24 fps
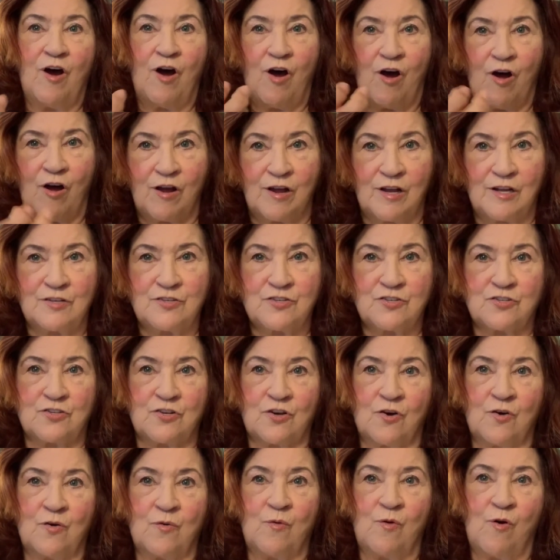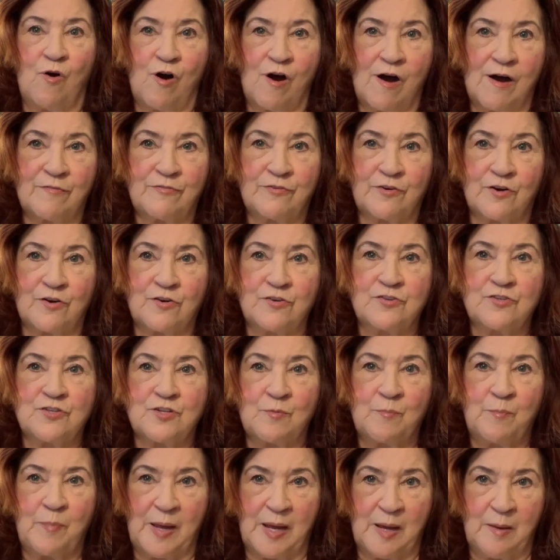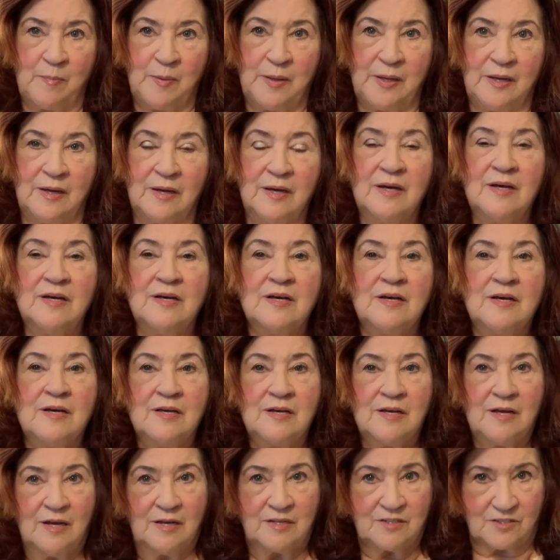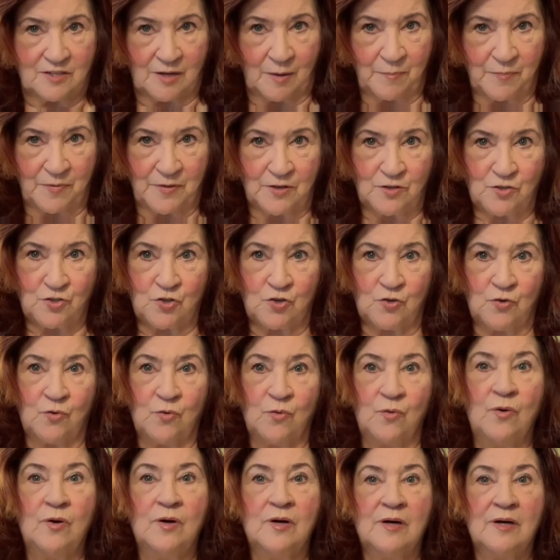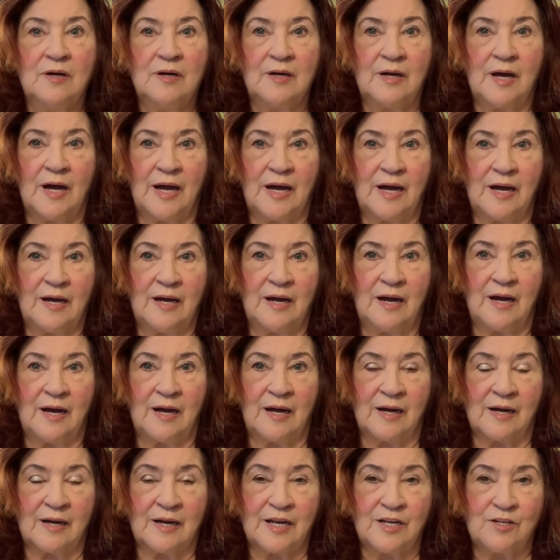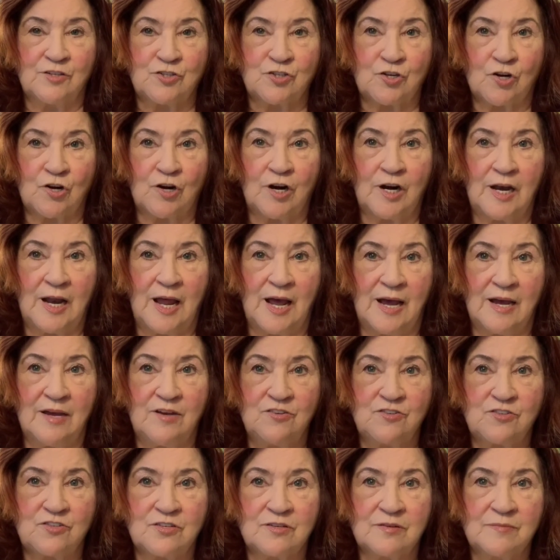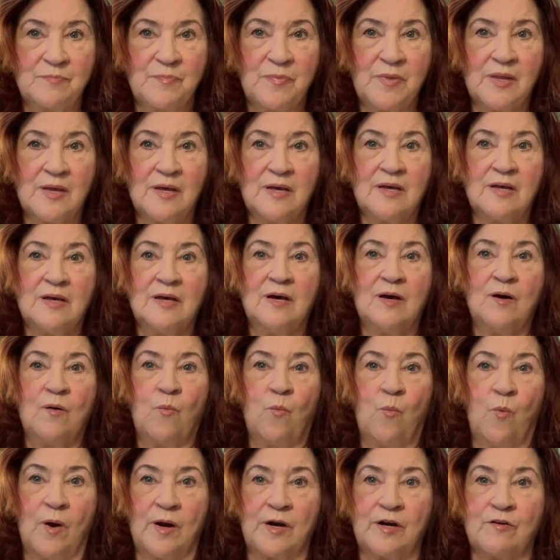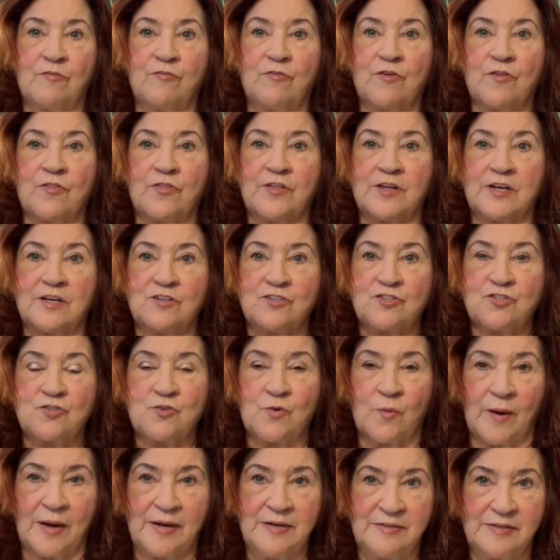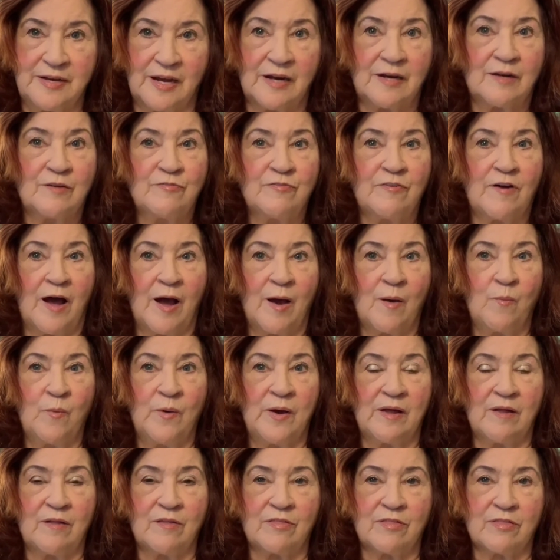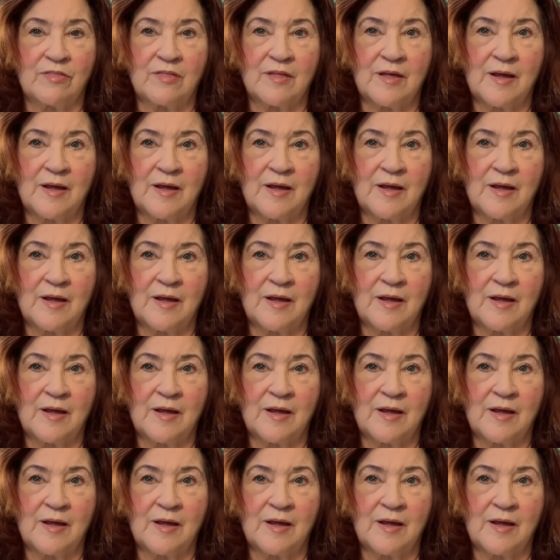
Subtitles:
also offers the baby something to internalize, wonderful things to identify with.